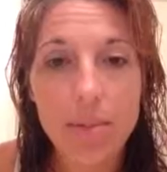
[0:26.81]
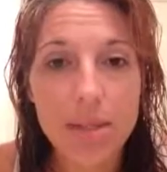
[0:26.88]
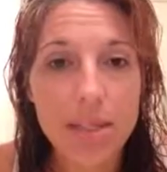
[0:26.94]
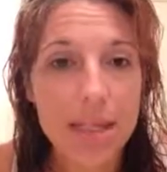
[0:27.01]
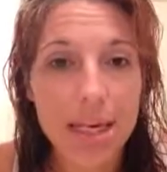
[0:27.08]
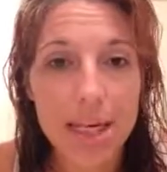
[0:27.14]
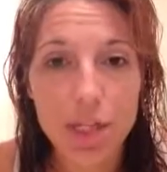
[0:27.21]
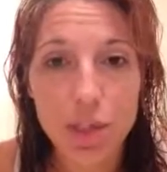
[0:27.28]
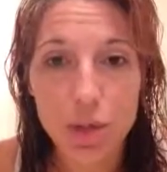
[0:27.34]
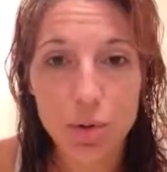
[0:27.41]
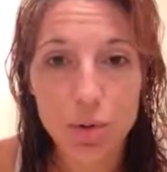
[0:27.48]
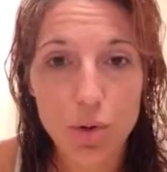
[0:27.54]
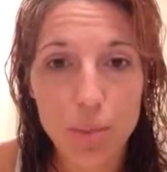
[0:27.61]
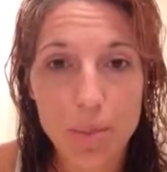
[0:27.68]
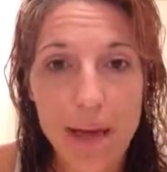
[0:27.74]
It's a nice
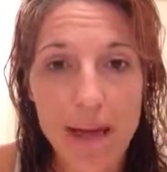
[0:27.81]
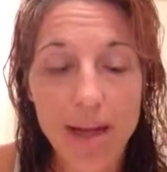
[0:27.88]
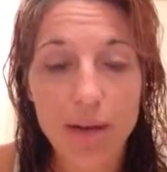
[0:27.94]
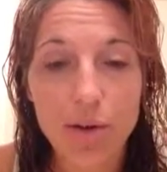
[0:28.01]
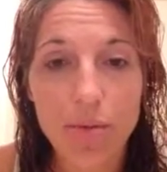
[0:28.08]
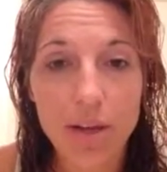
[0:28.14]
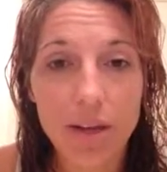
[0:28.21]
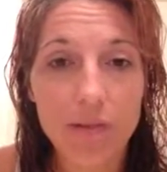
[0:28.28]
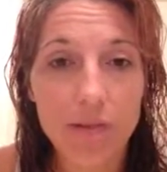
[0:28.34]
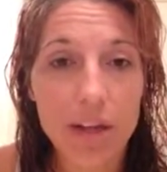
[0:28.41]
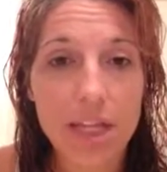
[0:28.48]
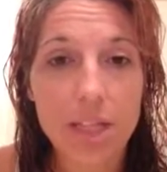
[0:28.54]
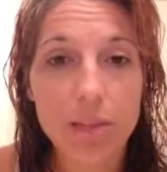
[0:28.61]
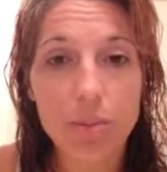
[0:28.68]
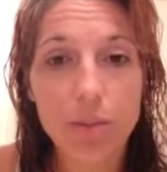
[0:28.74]
neutral palette, really
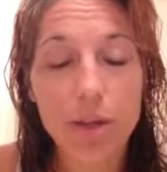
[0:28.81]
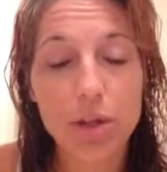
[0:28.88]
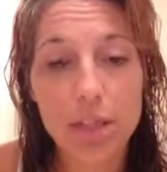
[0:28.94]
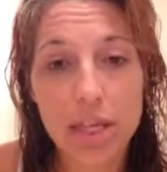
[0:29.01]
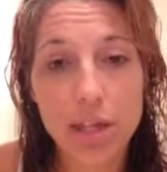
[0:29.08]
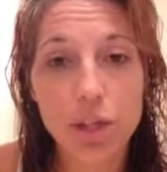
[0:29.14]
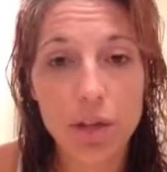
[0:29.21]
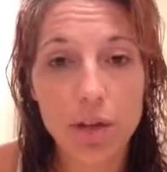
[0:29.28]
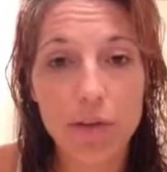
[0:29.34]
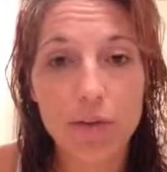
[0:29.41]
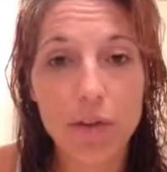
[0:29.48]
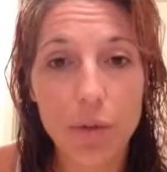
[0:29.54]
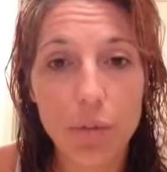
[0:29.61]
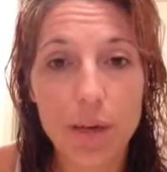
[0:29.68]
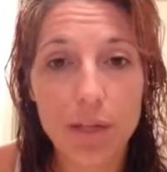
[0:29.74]
flexible. There's actually a
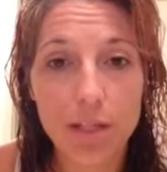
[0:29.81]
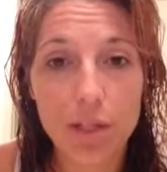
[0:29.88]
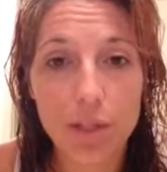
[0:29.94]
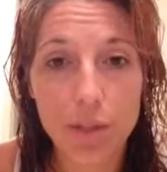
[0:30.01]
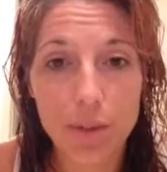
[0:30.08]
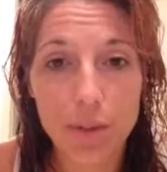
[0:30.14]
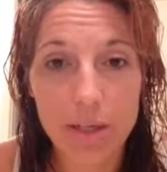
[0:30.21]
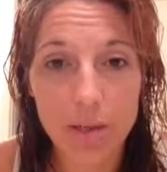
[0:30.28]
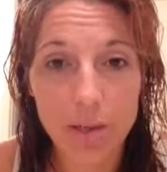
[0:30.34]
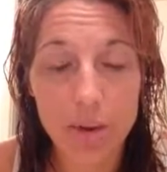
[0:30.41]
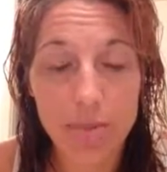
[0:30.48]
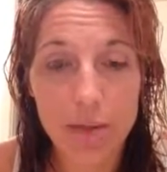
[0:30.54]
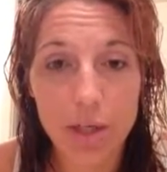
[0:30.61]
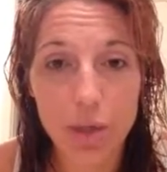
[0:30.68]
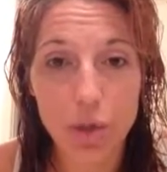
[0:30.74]
few ways to do it, so
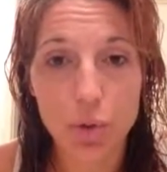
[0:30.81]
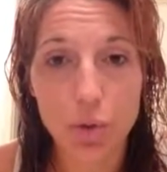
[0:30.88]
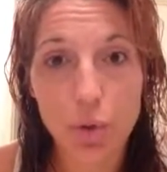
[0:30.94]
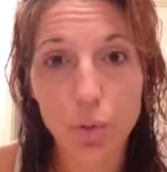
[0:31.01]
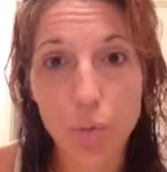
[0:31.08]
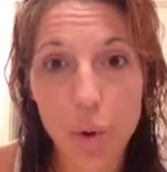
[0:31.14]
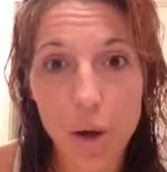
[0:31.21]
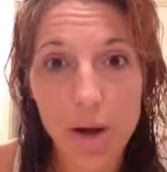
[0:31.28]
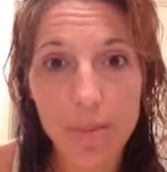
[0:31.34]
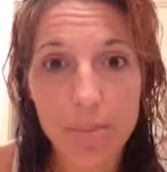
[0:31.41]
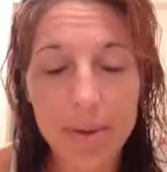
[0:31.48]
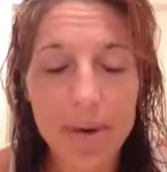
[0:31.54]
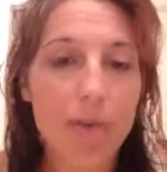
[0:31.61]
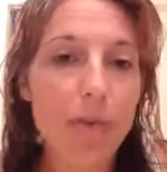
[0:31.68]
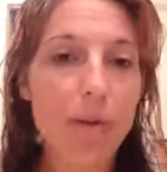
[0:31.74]
I'm going to show you
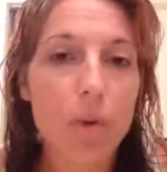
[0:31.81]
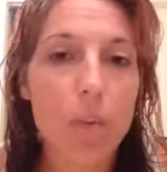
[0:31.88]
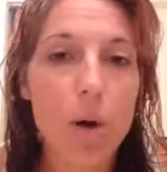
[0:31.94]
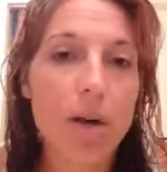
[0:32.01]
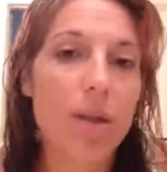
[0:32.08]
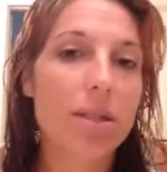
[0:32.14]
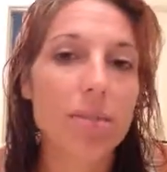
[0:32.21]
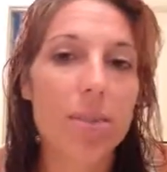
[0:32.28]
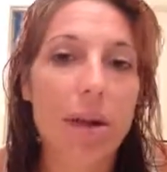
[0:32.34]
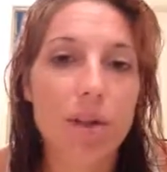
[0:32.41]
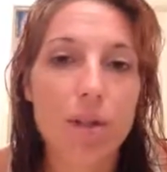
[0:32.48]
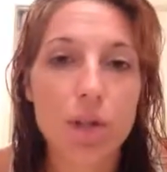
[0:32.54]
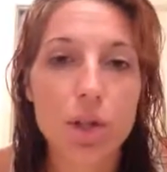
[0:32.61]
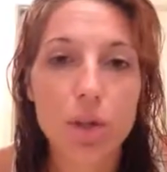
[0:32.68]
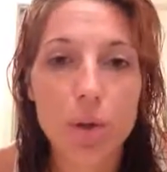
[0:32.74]
one, but if you wanted some
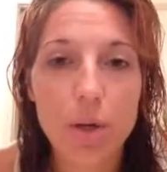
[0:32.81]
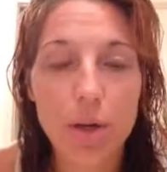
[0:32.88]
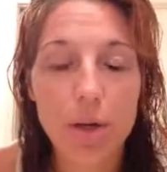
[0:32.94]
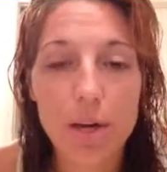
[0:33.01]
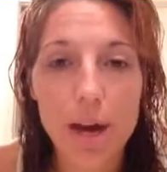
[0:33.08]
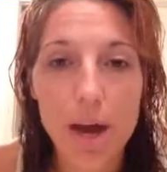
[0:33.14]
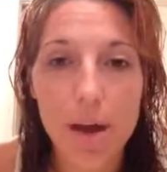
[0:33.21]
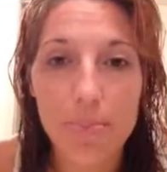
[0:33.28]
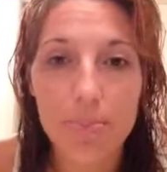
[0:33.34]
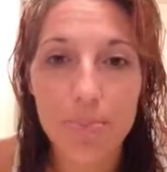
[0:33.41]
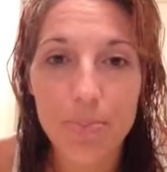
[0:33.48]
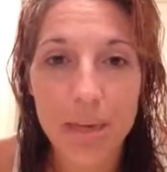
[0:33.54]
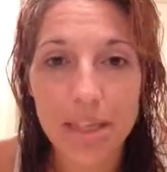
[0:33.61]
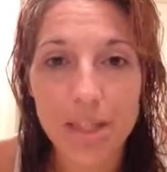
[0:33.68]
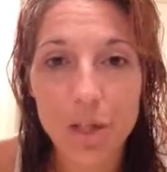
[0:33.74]
others, you could
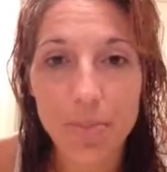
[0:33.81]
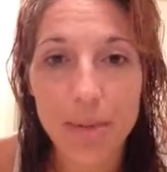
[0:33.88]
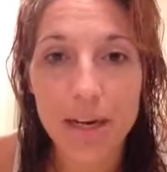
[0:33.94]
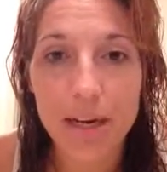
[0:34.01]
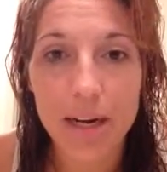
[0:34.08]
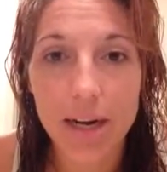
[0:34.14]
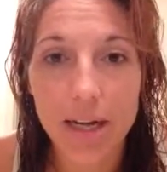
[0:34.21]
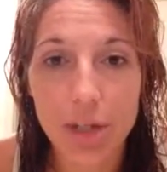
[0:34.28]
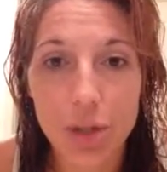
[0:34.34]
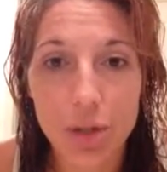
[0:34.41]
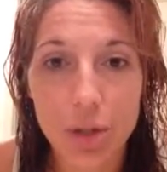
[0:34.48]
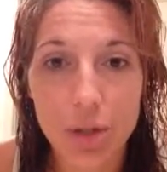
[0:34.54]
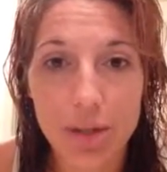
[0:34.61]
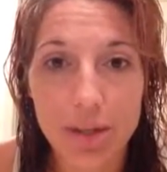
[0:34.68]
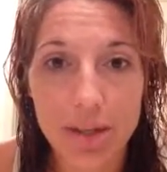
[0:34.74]
message me and I could
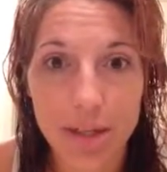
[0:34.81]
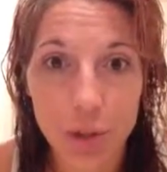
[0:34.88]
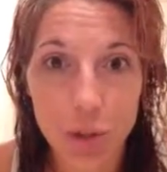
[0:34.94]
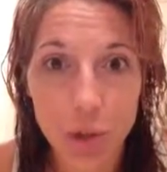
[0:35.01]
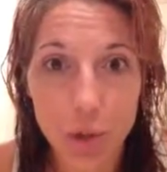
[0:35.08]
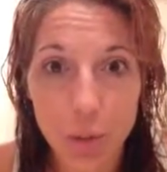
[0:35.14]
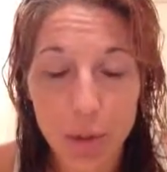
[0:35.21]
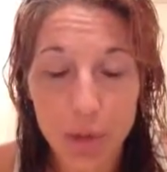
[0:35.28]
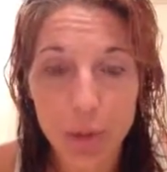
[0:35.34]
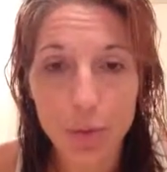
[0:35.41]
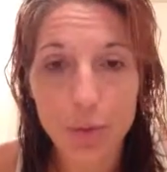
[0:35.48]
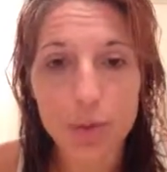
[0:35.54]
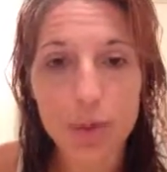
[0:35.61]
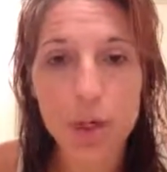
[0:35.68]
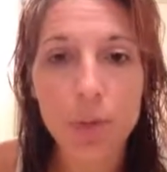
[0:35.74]
certainly show
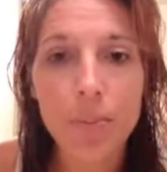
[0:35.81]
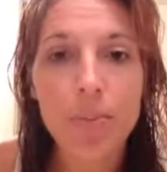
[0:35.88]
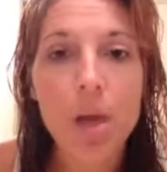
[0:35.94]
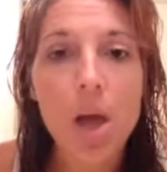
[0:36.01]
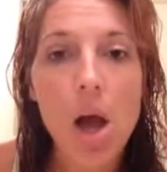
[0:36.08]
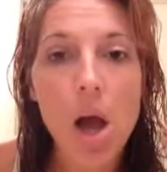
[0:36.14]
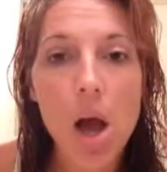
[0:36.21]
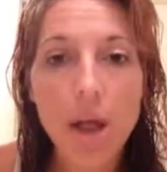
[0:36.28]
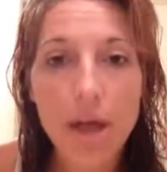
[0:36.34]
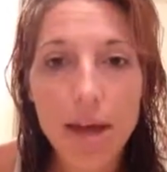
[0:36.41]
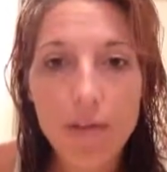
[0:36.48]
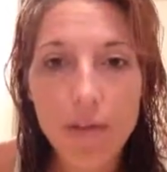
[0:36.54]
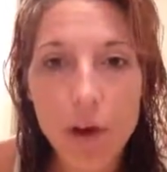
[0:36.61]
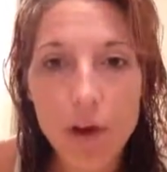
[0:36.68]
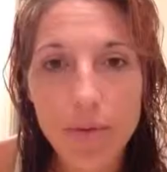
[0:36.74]
you. So all I
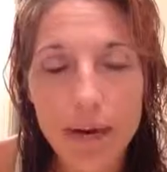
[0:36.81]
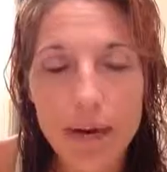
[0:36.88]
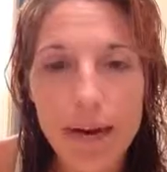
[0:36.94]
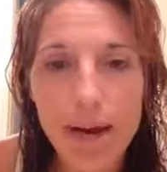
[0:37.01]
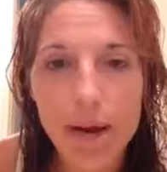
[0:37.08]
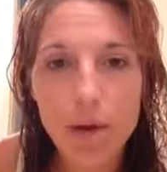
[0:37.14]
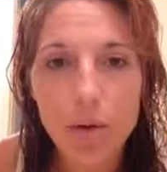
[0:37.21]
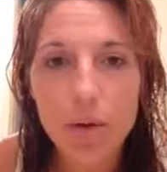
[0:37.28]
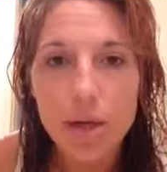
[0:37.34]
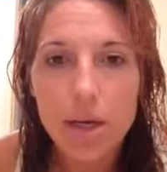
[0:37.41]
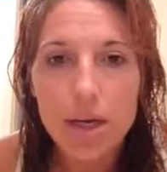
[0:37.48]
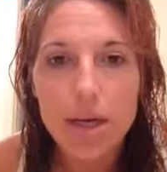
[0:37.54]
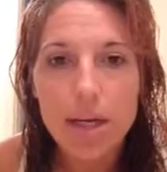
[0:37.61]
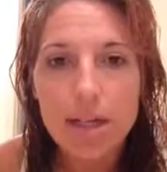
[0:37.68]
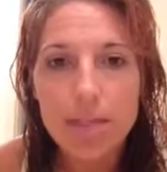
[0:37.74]
have on right now
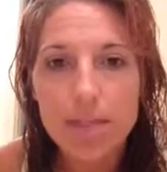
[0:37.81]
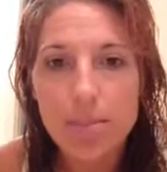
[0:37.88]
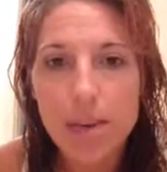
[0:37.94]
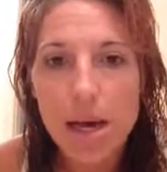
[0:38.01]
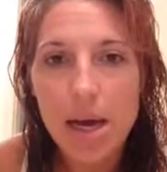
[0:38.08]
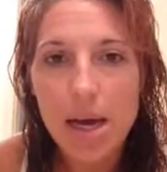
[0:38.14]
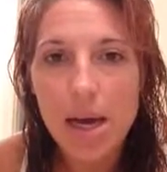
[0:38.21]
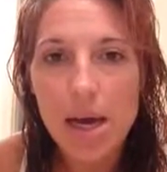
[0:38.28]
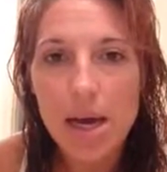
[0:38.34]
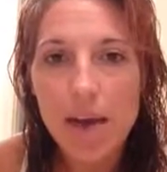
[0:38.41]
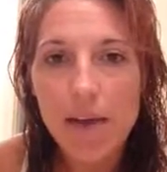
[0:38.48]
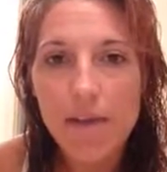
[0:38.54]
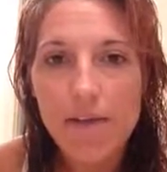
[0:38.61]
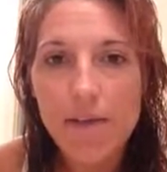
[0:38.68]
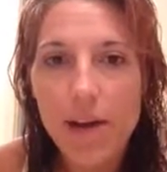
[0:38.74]
is my
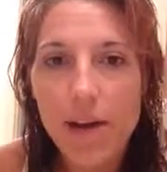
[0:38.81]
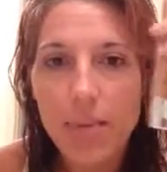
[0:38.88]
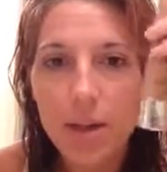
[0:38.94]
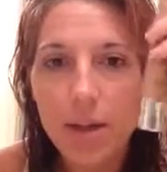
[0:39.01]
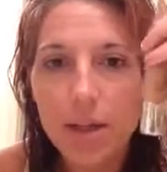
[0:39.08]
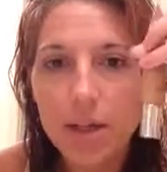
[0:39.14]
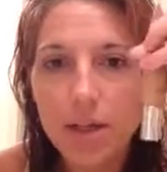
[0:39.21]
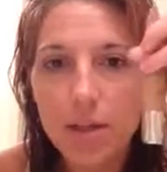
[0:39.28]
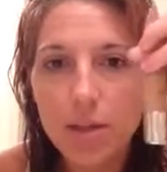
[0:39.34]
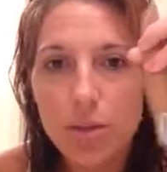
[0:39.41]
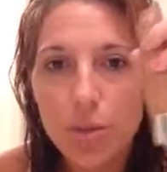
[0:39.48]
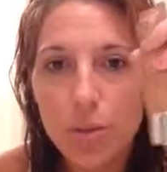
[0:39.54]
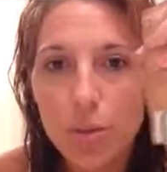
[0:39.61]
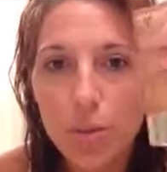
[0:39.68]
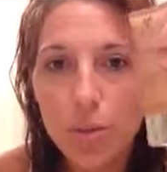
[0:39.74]

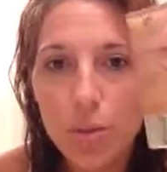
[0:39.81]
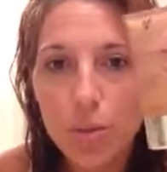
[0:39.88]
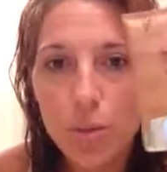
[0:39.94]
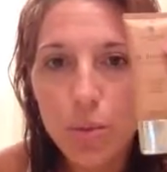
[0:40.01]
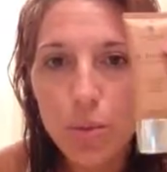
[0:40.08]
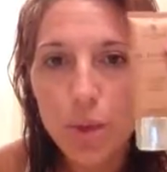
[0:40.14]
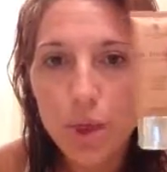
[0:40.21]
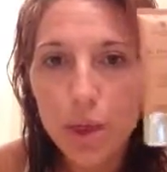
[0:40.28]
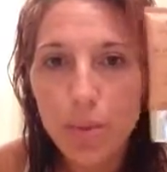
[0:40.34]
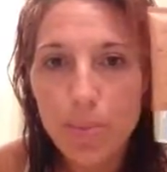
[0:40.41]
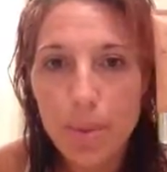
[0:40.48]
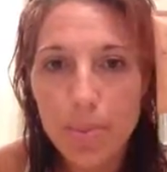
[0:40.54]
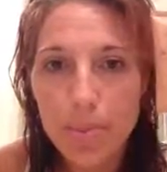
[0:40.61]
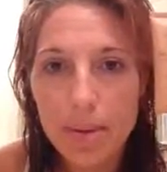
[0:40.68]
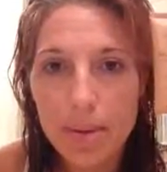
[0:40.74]
fabulous
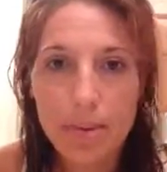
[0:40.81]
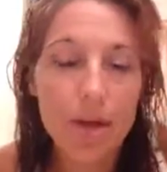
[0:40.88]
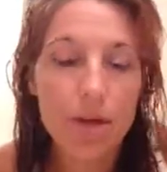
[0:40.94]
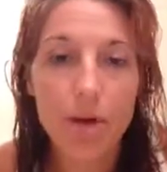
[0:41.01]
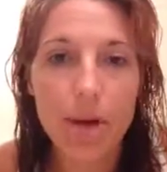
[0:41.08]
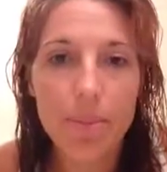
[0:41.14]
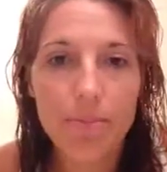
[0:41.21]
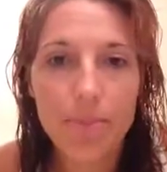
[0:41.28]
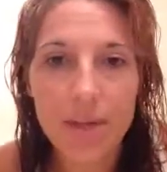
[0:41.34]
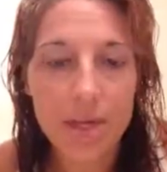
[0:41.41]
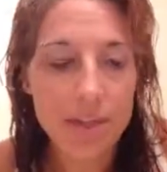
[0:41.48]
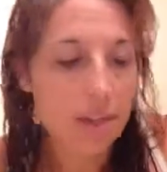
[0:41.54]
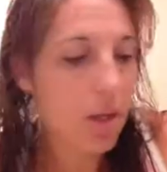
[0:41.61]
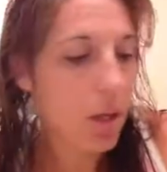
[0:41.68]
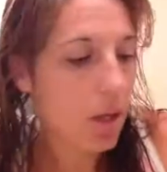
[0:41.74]
BB cream,
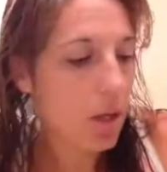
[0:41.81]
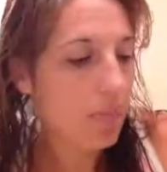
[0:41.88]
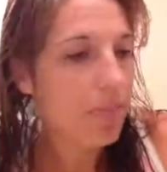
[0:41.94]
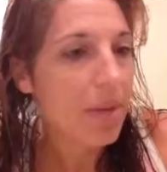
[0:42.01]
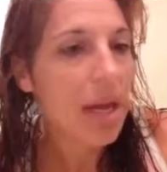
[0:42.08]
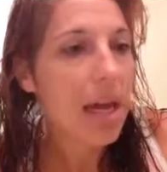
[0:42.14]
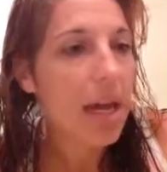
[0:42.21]
that's all.